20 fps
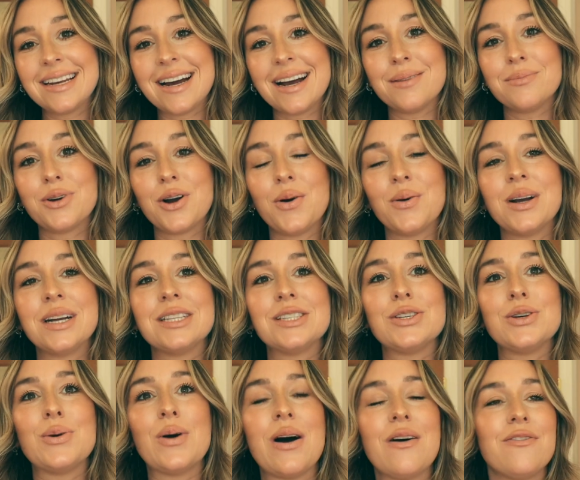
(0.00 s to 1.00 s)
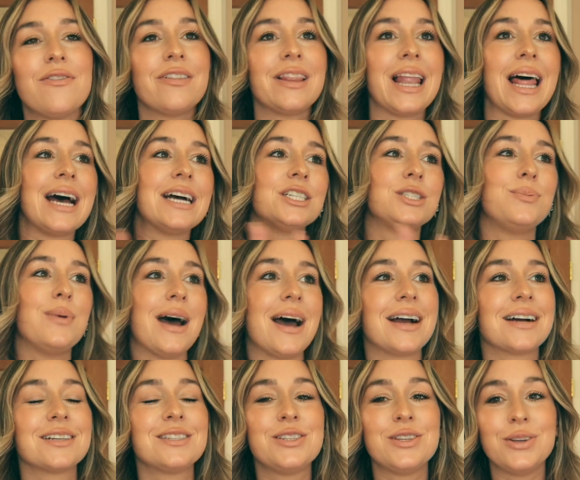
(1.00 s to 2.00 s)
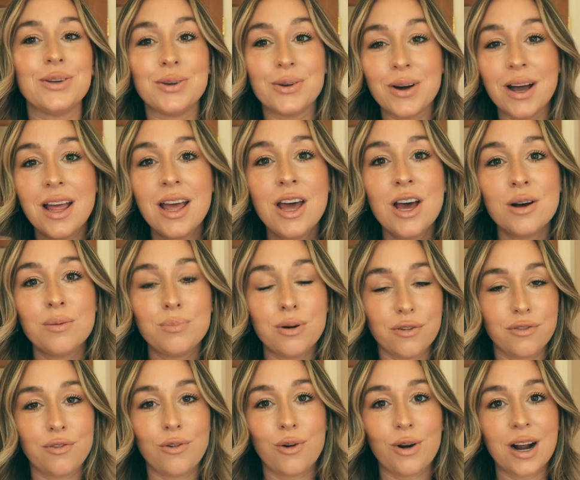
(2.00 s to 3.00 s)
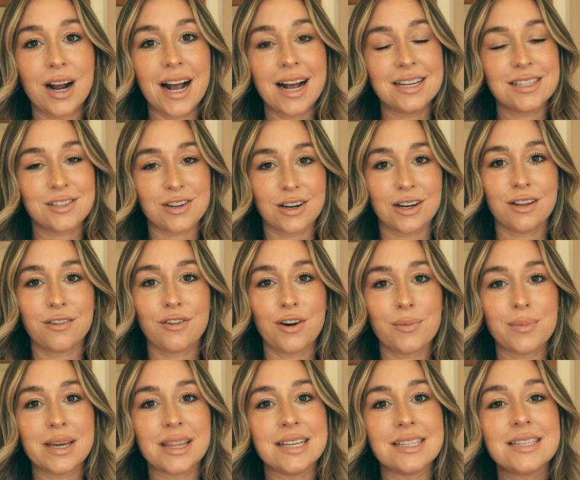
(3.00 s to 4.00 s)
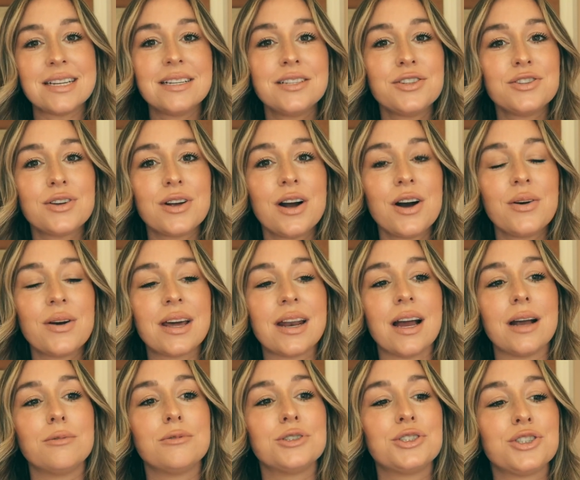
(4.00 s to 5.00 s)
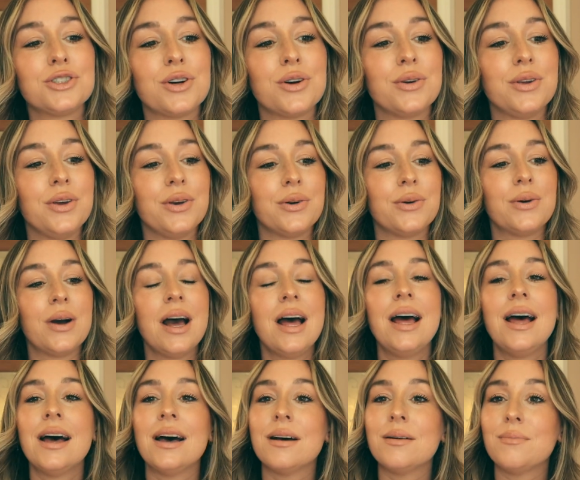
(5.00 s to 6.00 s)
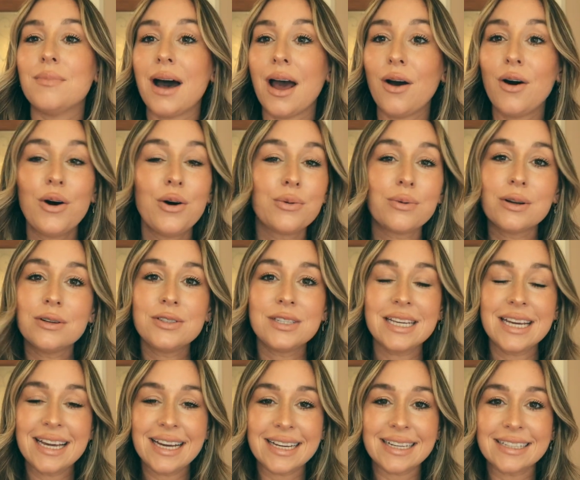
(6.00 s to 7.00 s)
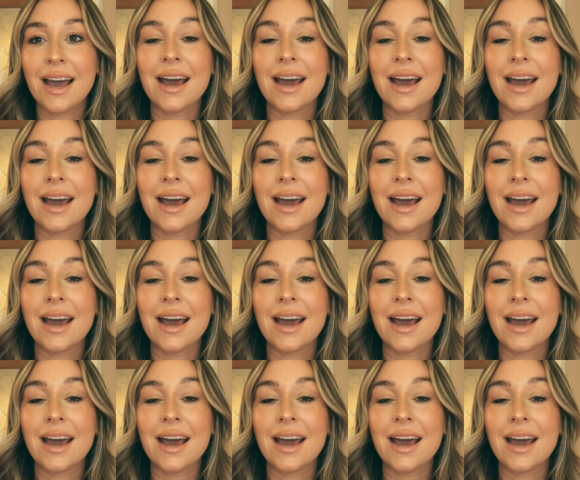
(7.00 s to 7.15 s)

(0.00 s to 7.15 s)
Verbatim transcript: I'm going to flash back to before I started filming this intro, and I will show you my whole routine.